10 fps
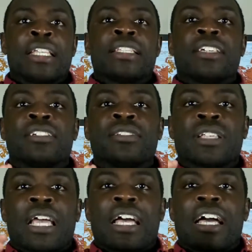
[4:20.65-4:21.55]

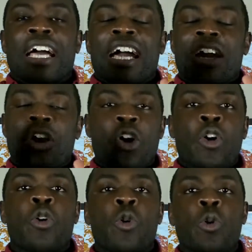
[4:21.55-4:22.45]
There's a
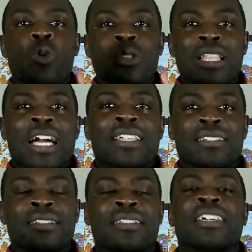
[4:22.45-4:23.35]
whole lot
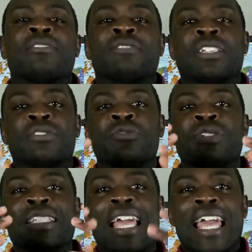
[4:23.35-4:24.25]
of stuff that you
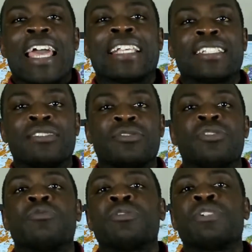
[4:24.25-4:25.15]
can ask and
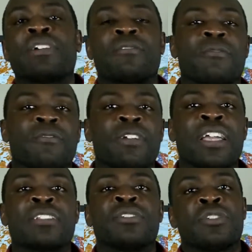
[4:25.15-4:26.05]
do when you have a
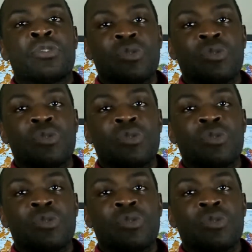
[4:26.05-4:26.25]
friend